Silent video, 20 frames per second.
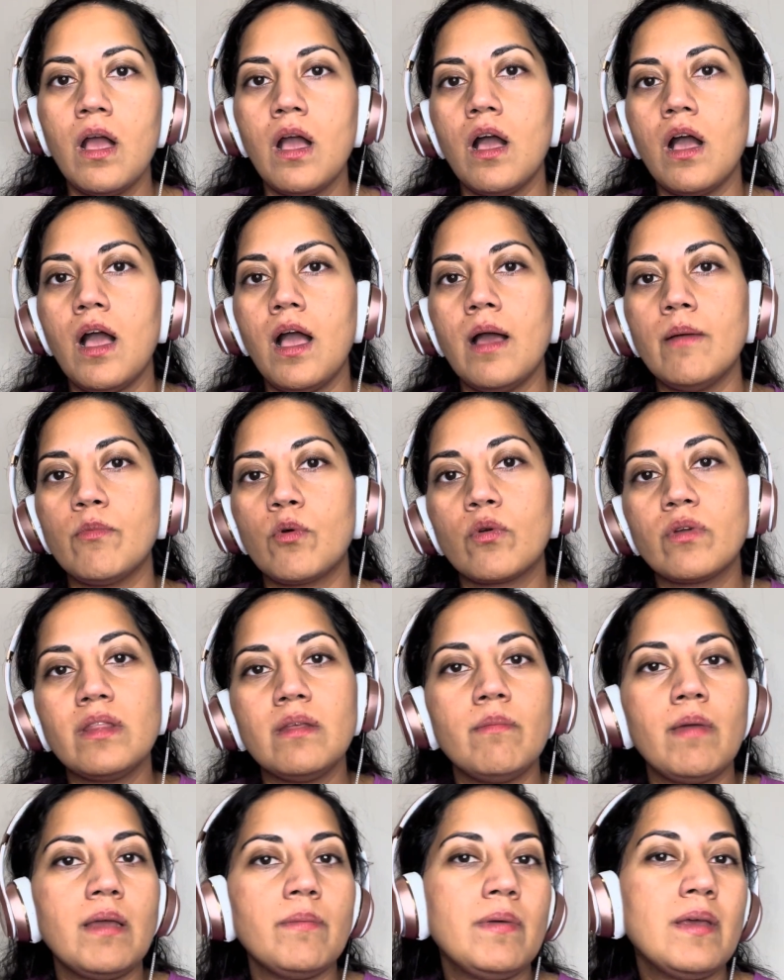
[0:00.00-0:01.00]
Or they
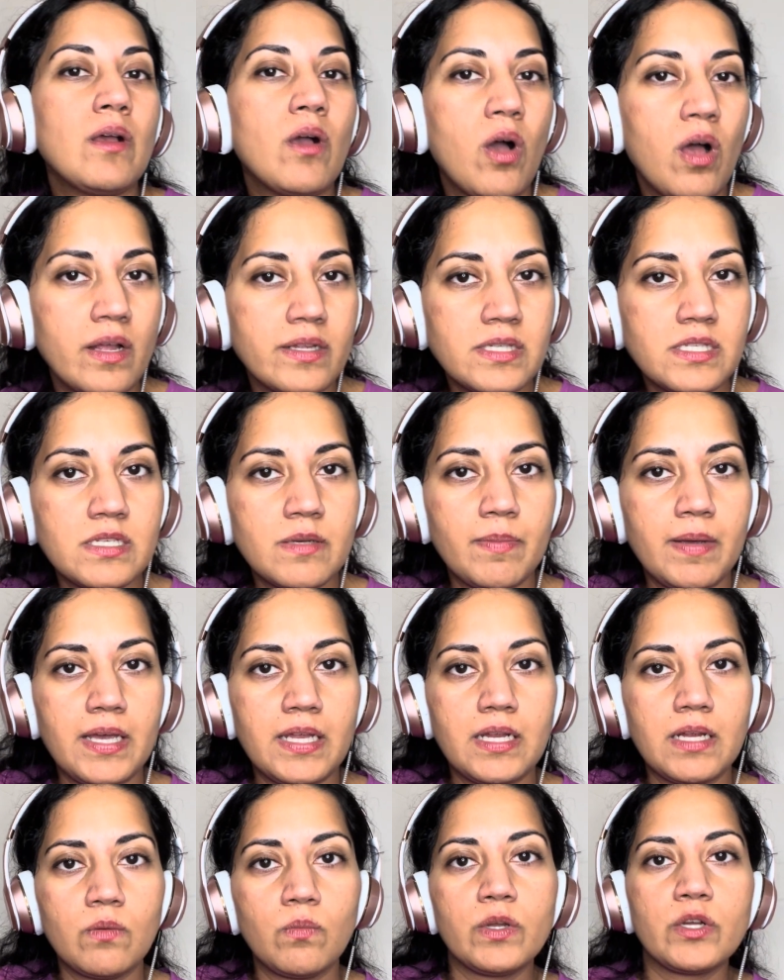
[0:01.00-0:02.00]
might be
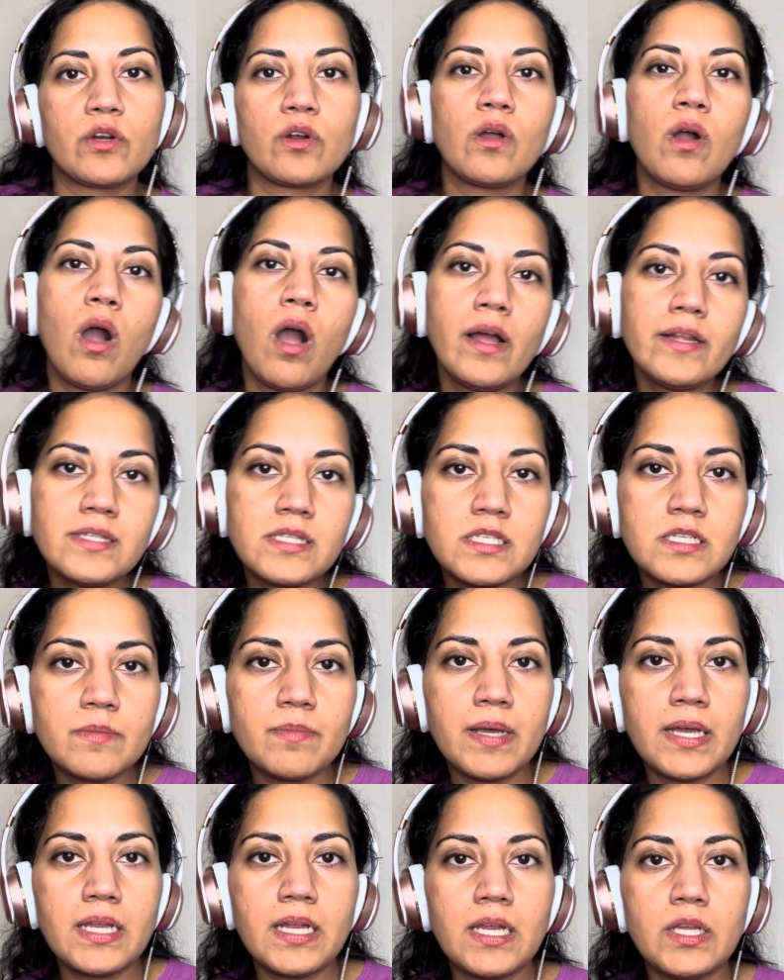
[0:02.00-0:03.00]
constipated. When you're
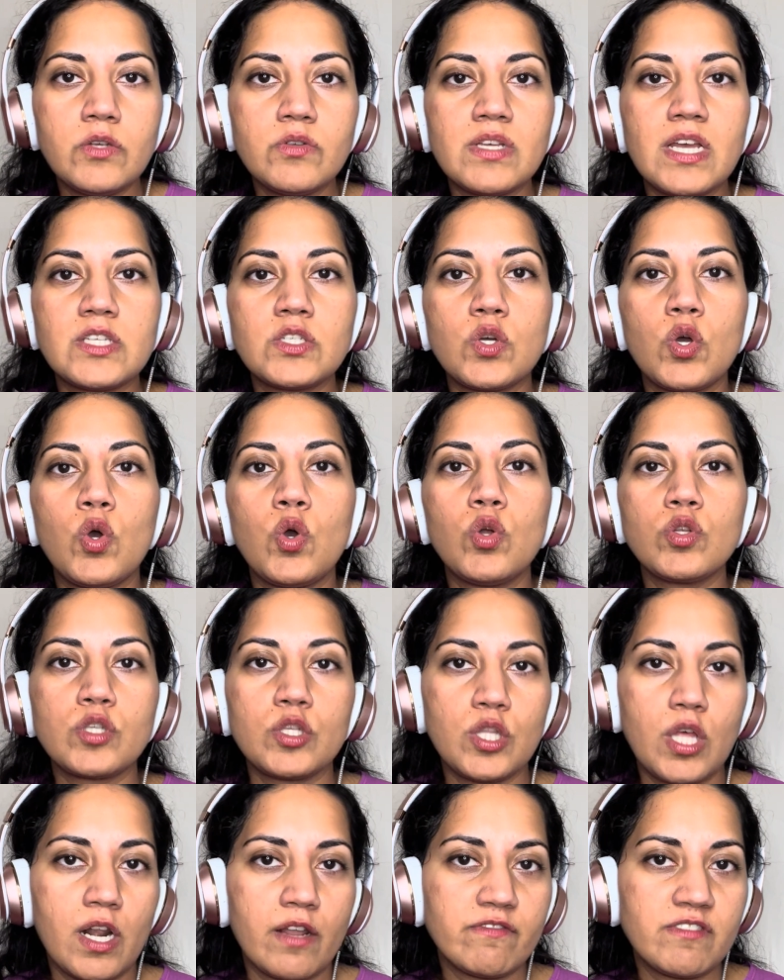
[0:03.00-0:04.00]
constipated, you tend to hold a
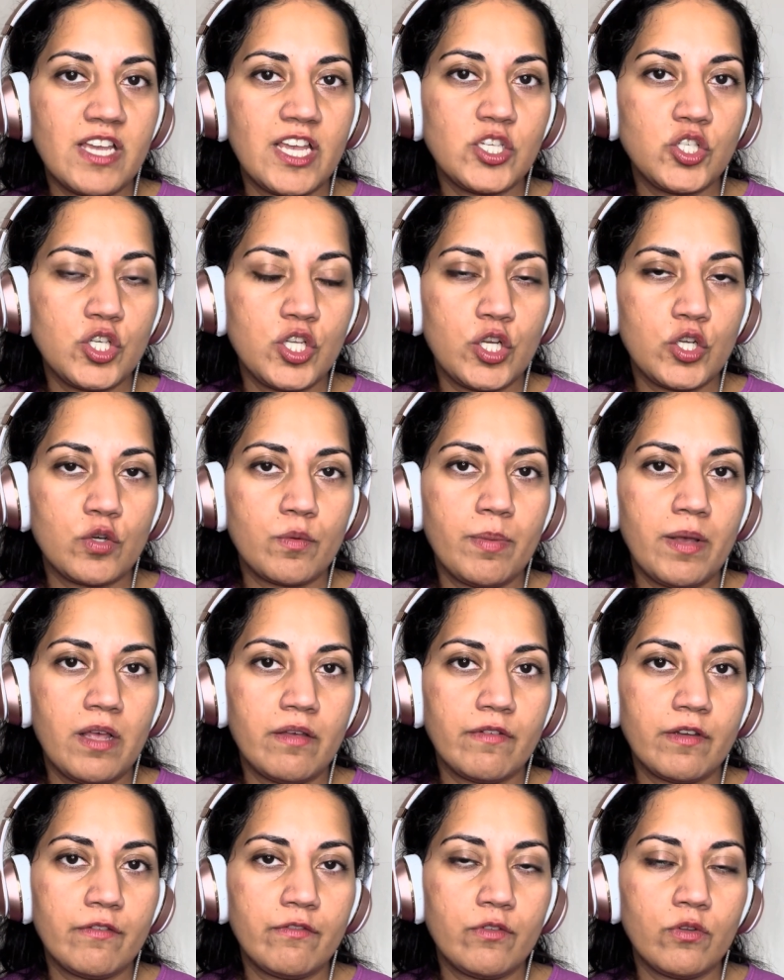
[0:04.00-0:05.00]
lot of tension in your
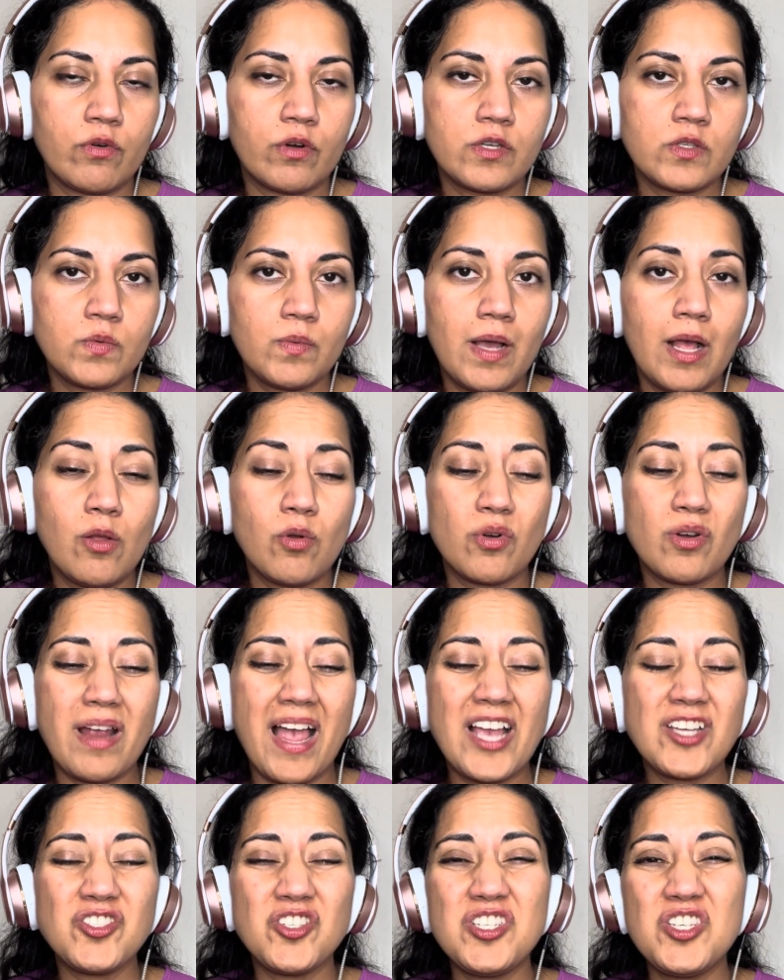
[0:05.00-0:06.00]
pelvic floor as well, or
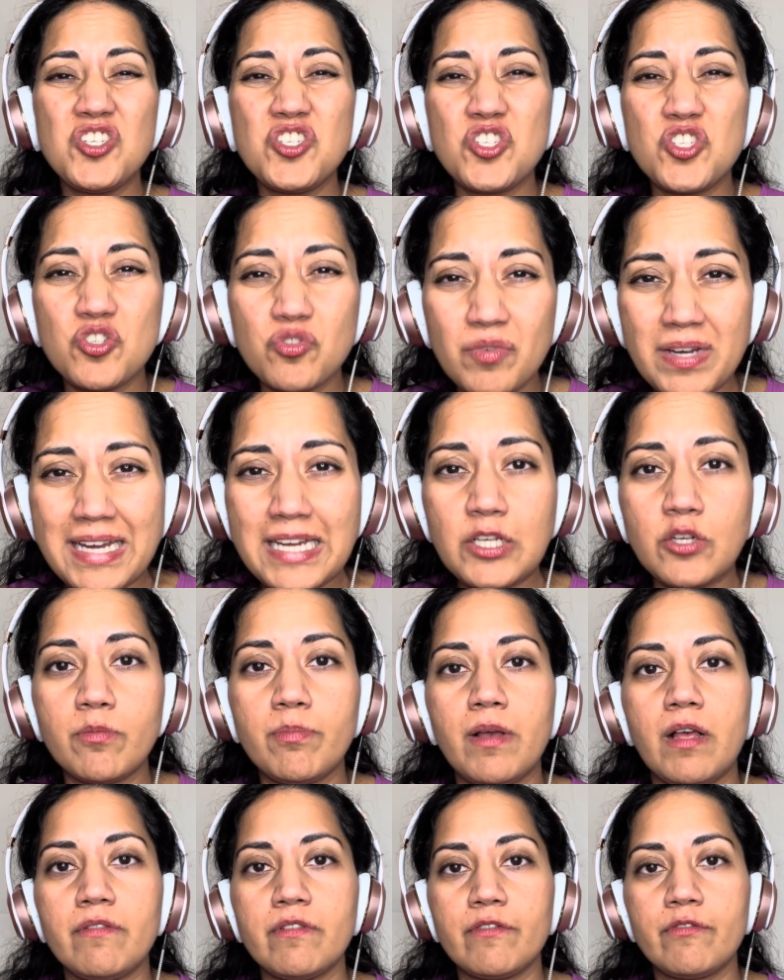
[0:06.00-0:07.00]
actually strain your
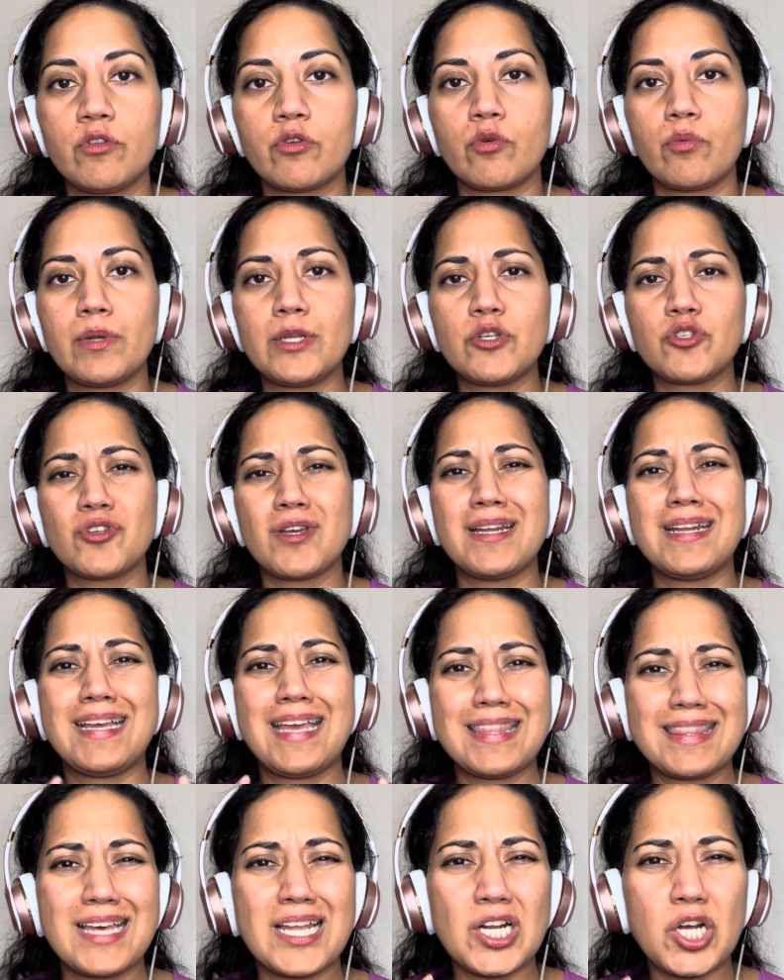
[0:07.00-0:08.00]
pelvic floor when you're trying to
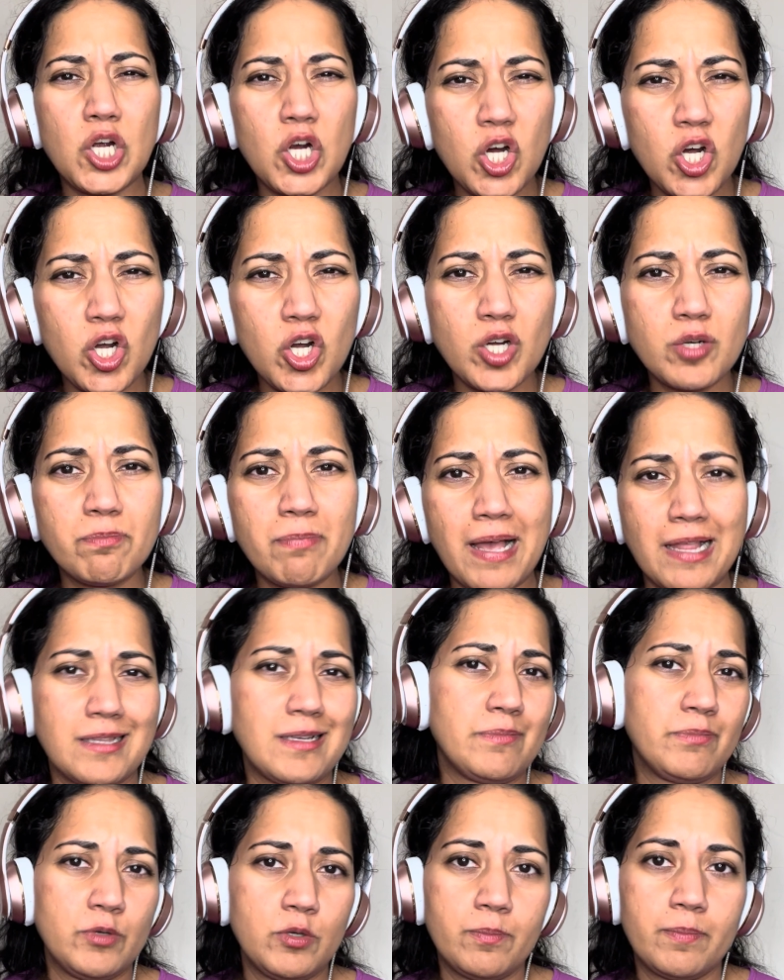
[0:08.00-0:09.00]
get that hard
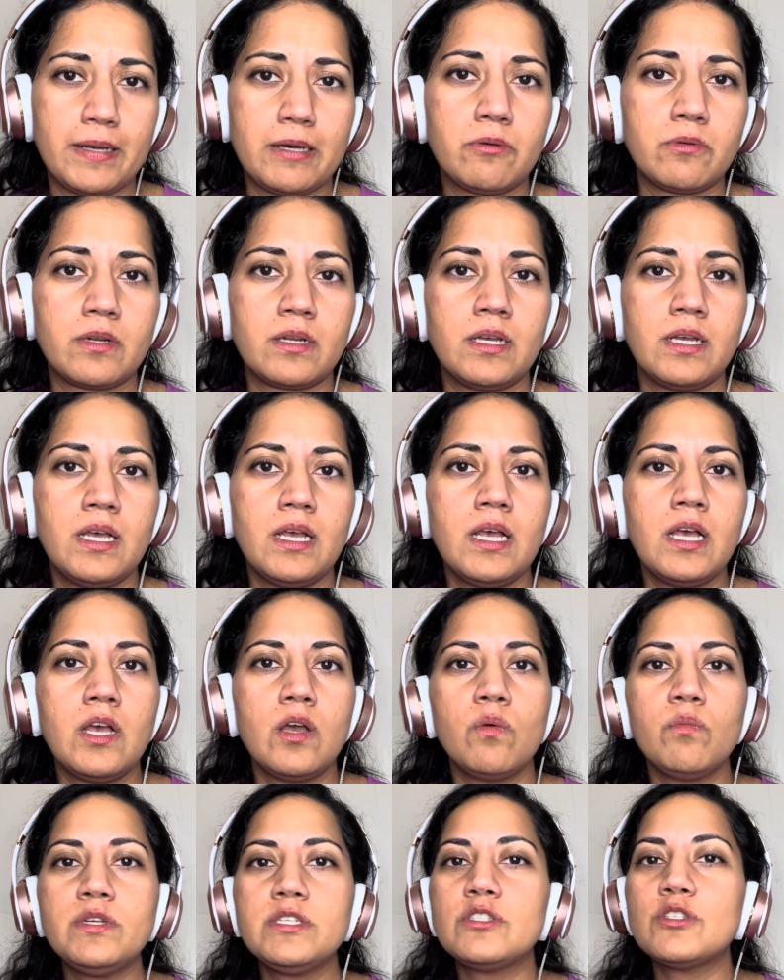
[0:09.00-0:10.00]
pellet poop out.
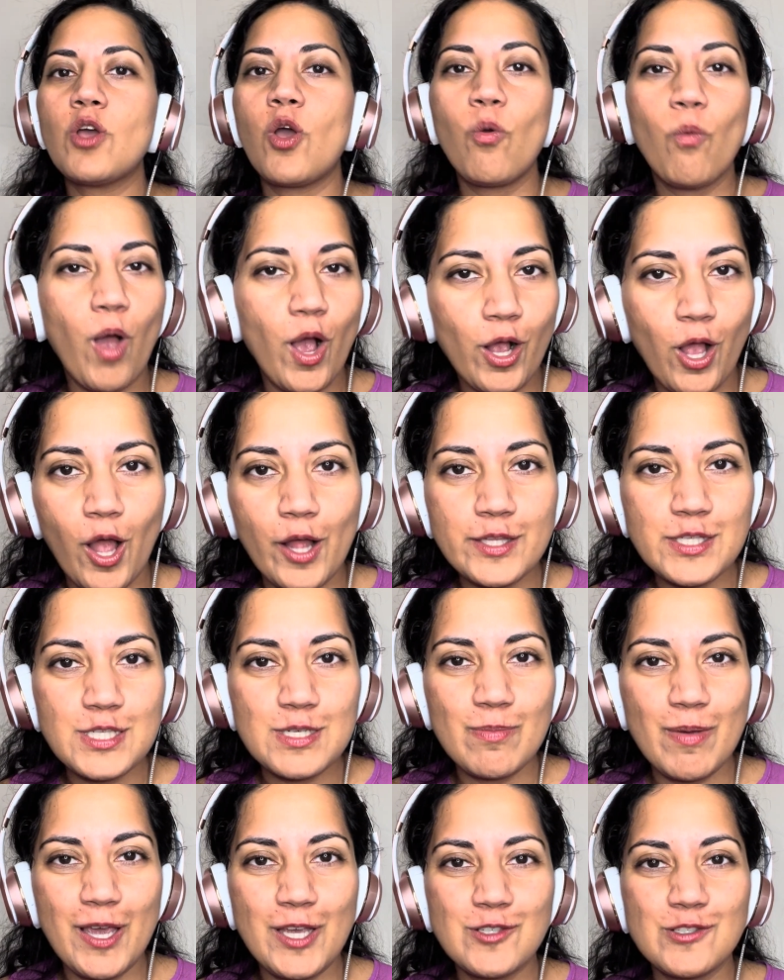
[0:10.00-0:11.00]
We don't want
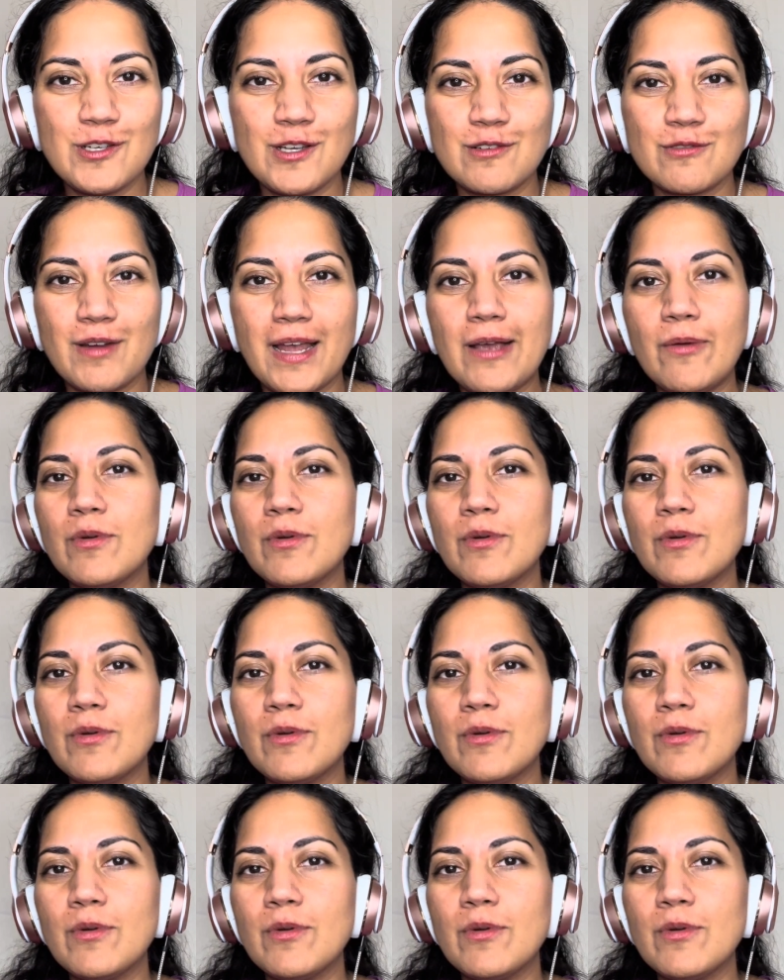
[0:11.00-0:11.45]
constipation, right?